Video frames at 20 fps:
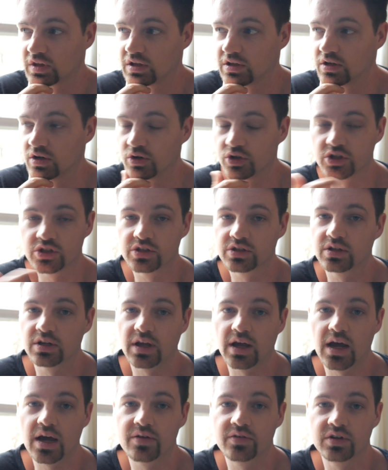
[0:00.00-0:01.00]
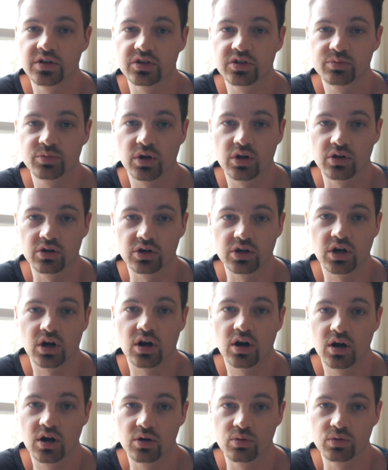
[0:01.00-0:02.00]
you know, just having a smaller
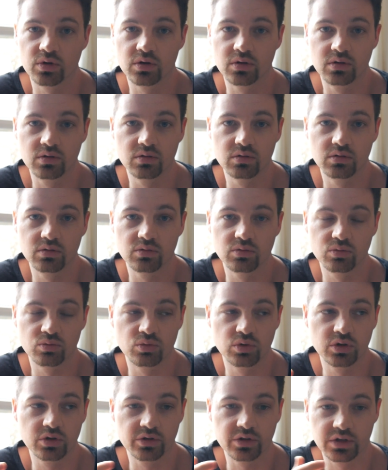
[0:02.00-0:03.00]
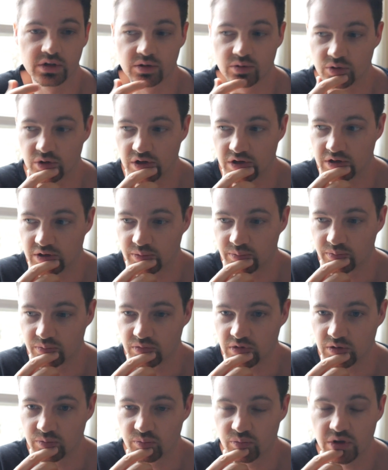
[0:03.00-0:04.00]
car would really
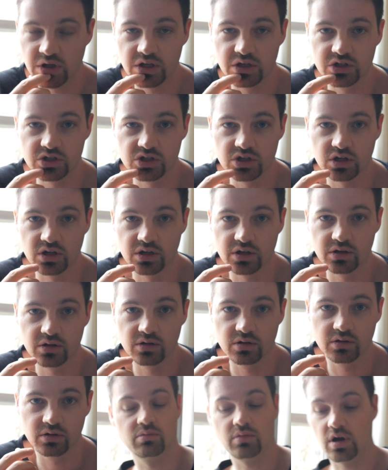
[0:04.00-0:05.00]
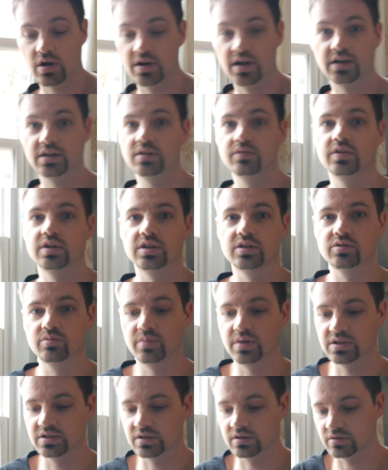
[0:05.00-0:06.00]
impinge on activities,
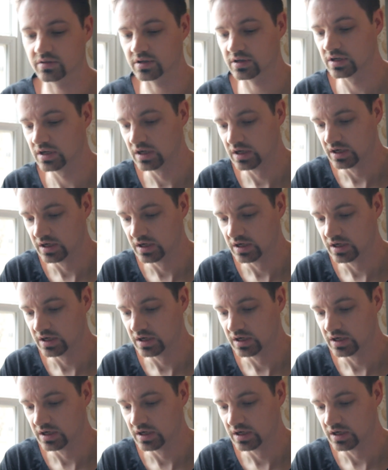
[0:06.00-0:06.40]
basically.